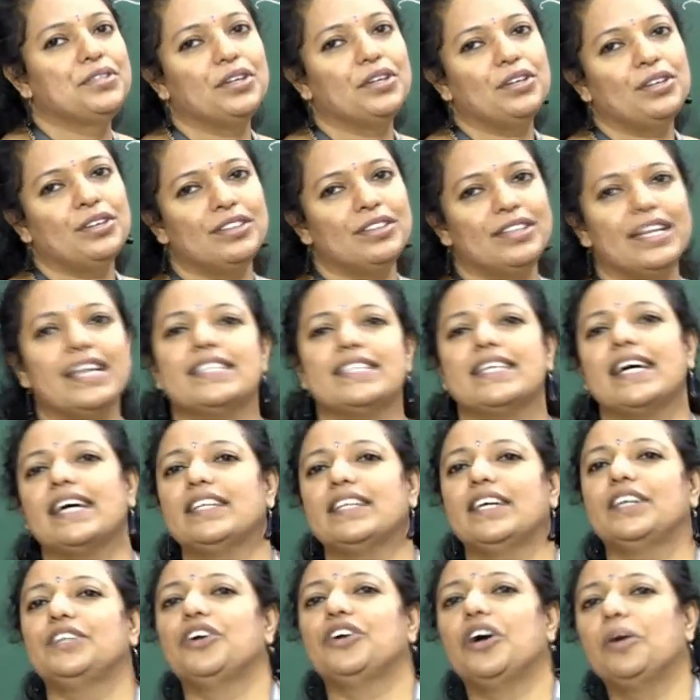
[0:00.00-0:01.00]
So these
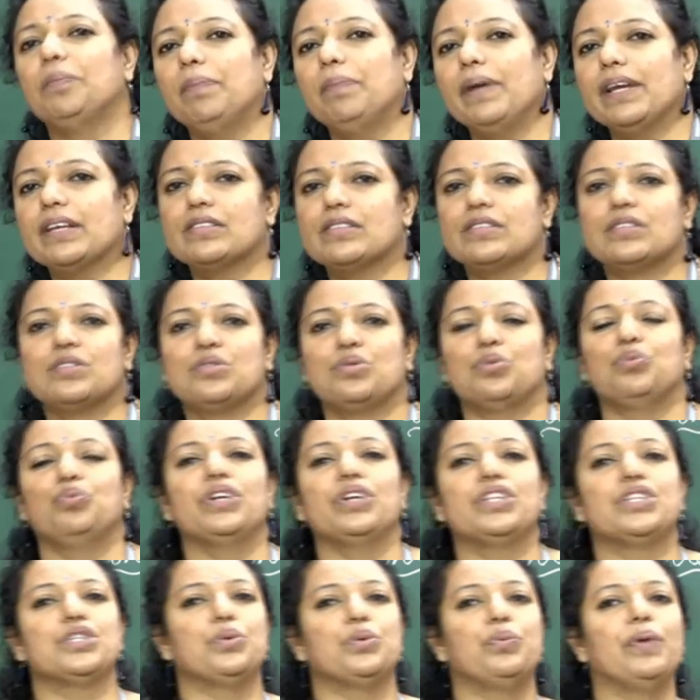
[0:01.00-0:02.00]
are the topics
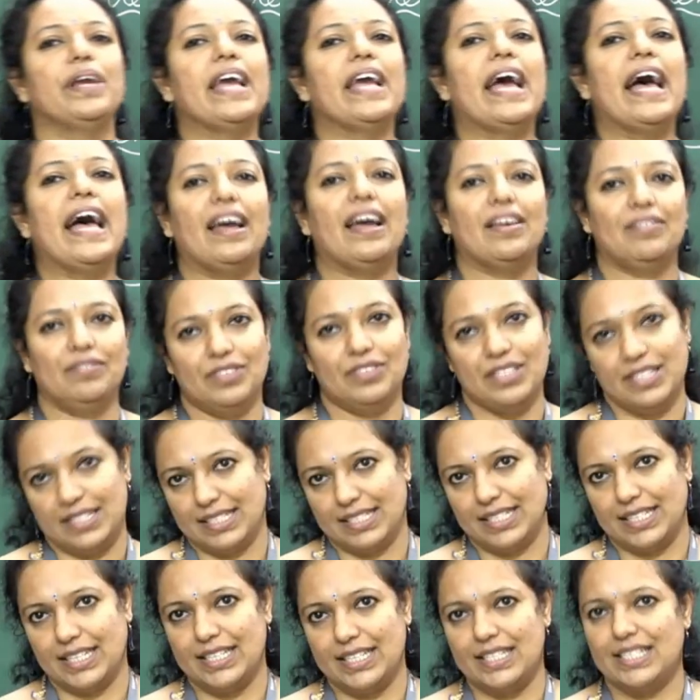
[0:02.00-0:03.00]
which we have
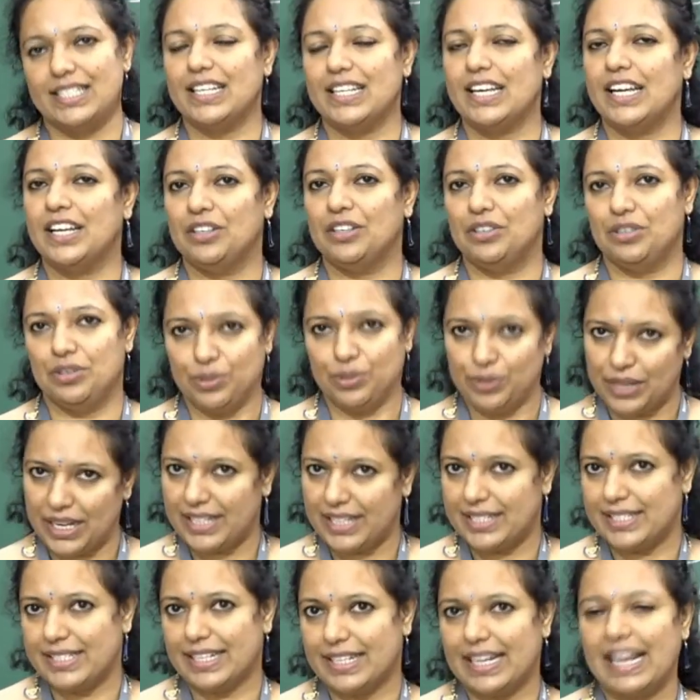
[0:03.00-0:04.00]
discussed in
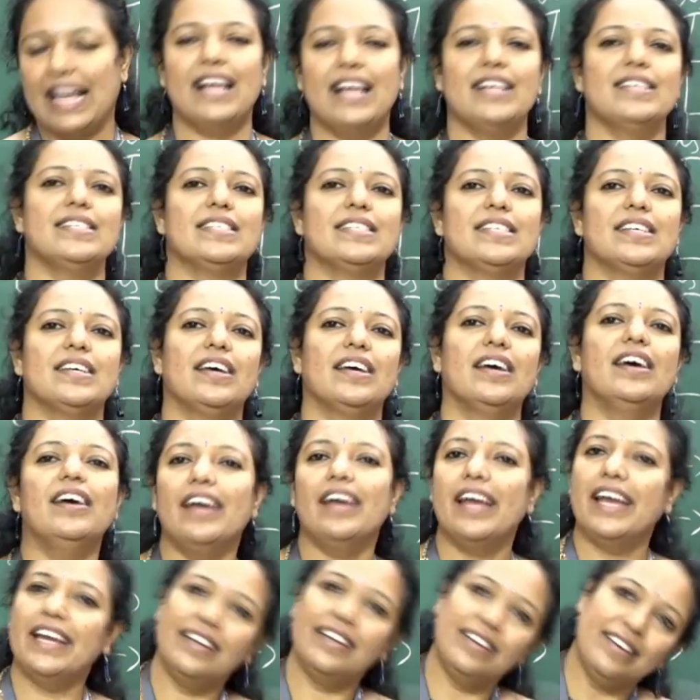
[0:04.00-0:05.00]
today's class.
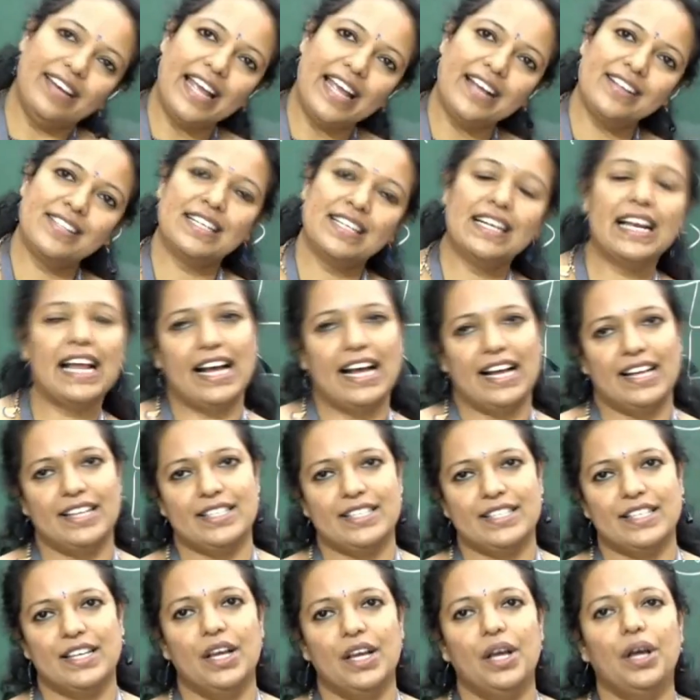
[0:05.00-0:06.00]
In next
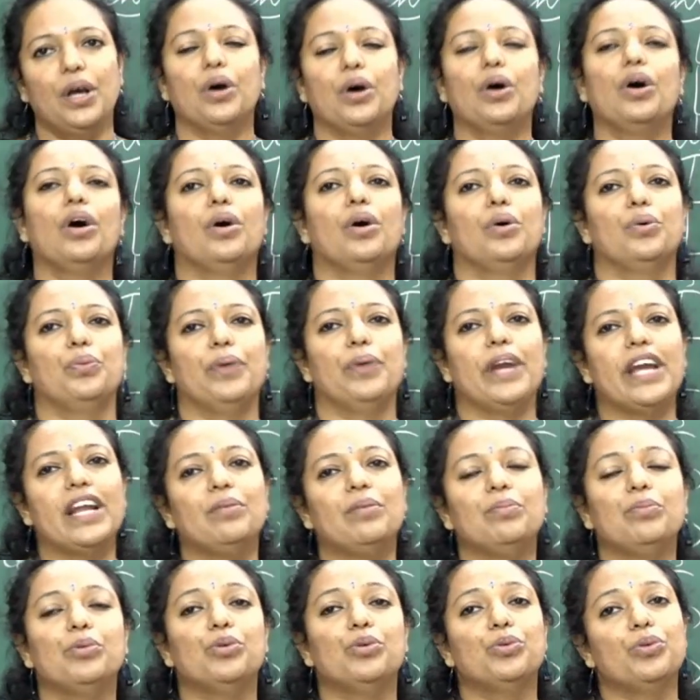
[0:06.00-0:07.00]
class,
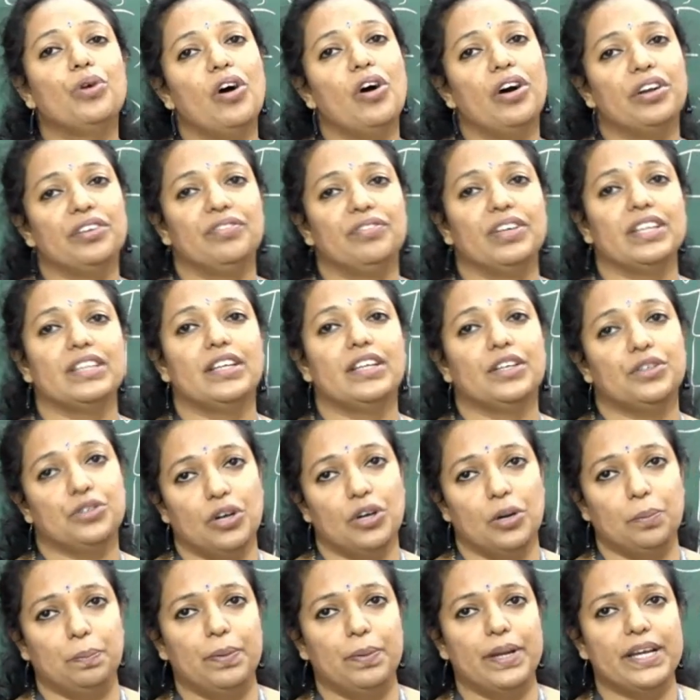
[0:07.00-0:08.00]
we'll move on with the
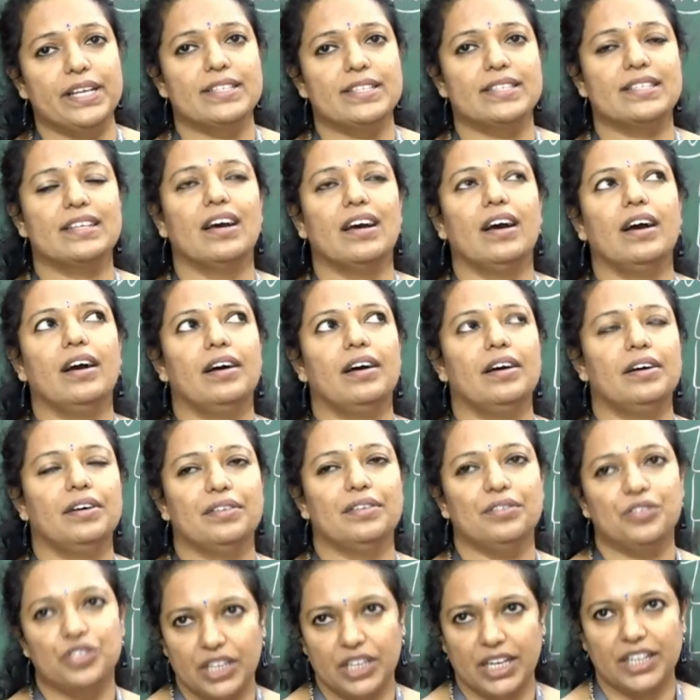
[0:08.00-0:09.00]
topics
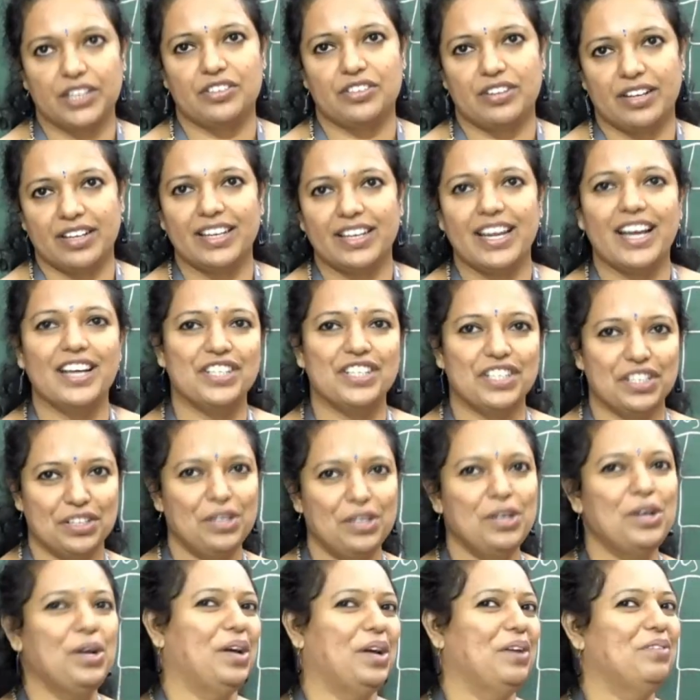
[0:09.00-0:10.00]
check
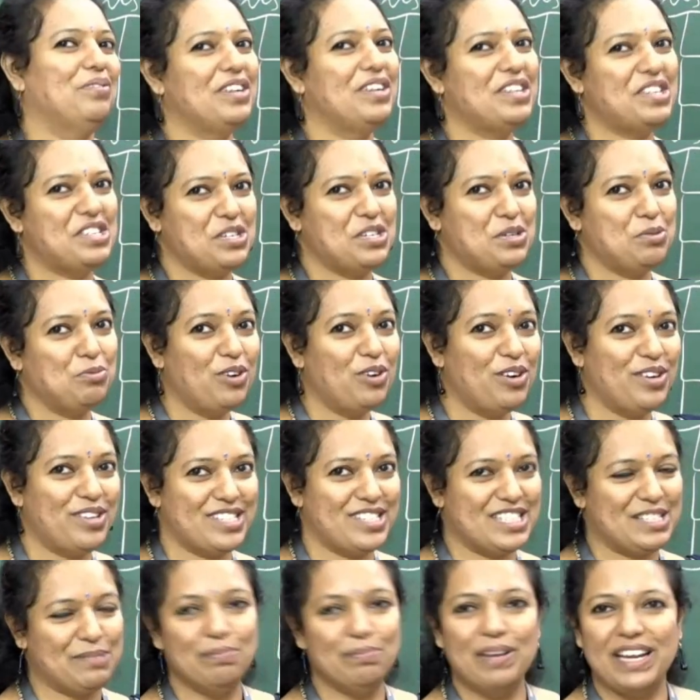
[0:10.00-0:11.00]
truncation, which
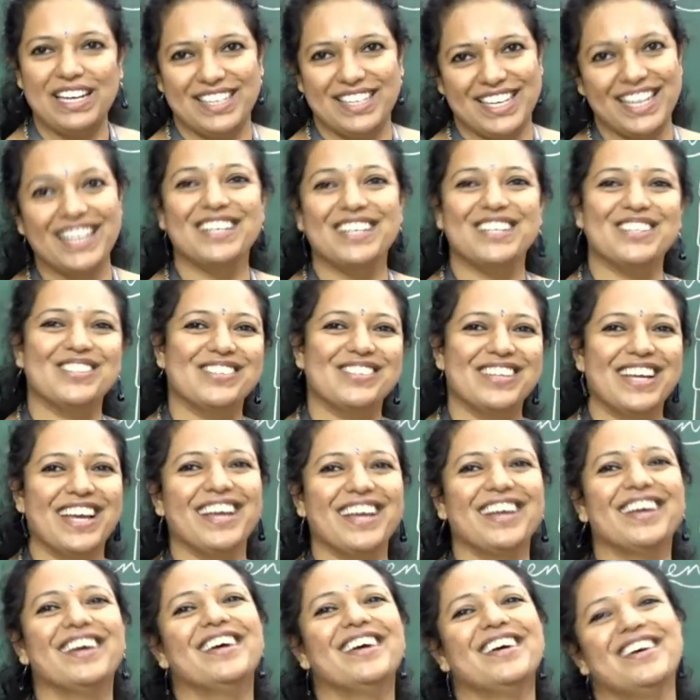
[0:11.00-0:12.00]
was pending
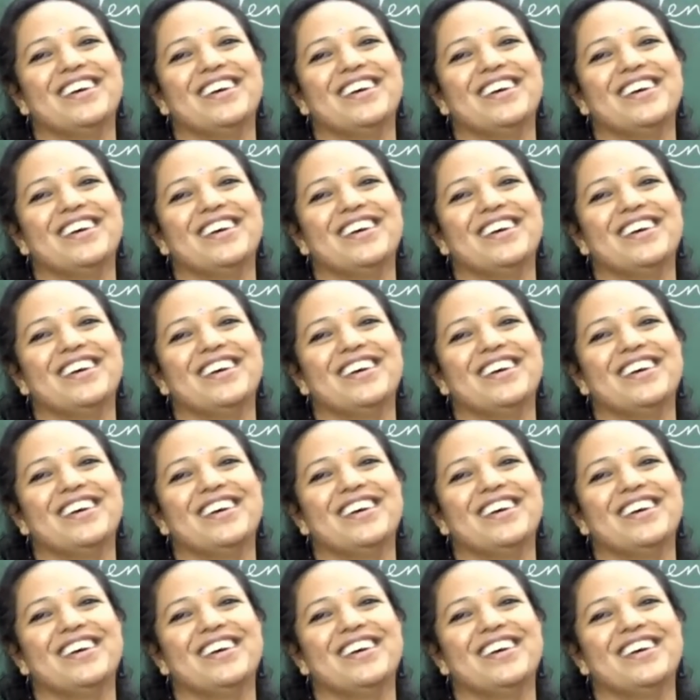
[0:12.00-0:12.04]
today.